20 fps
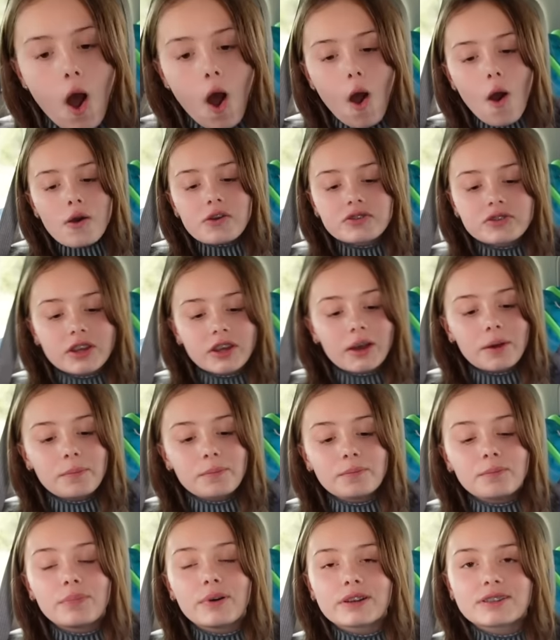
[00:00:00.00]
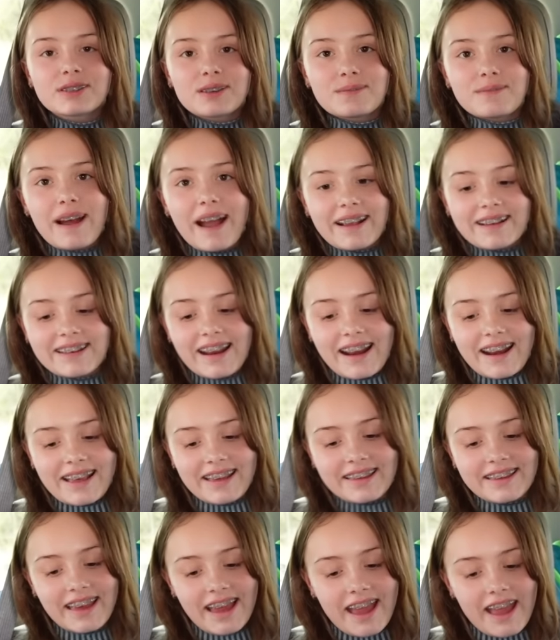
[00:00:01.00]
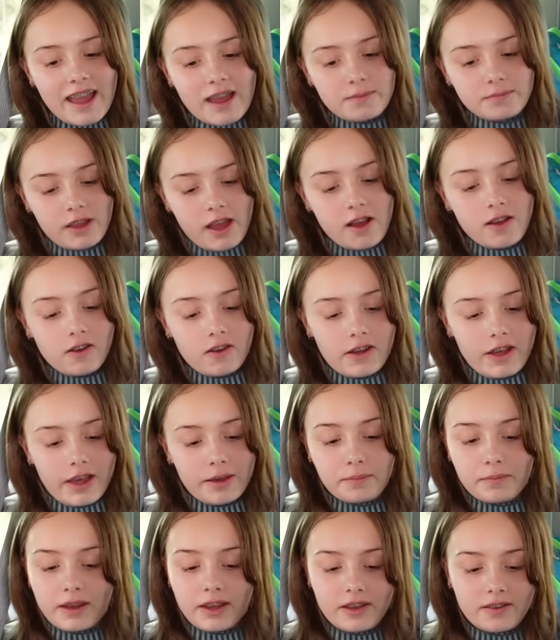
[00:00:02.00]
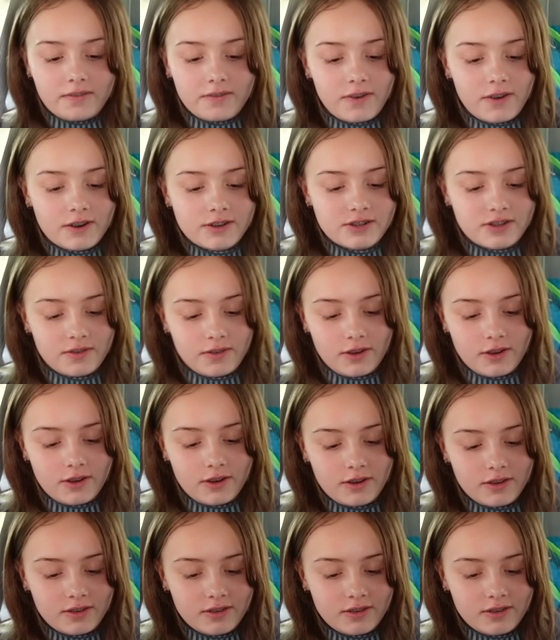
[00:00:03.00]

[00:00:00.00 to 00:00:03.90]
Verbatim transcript: Oh, it's like a bunch of magnetic games. I call Hangman, first of all.